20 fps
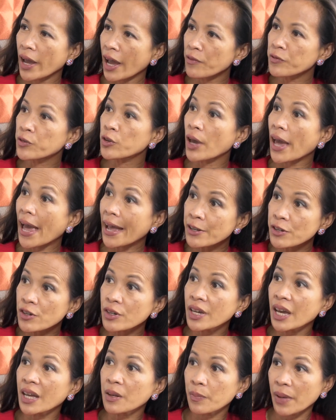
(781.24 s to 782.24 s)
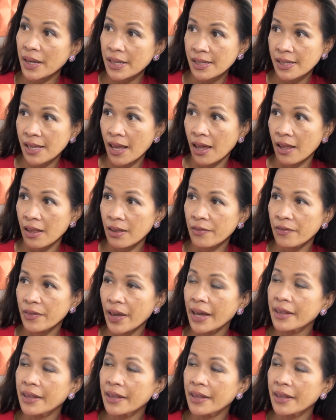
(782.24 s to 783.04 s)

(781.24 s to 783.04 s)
I have to educate myself.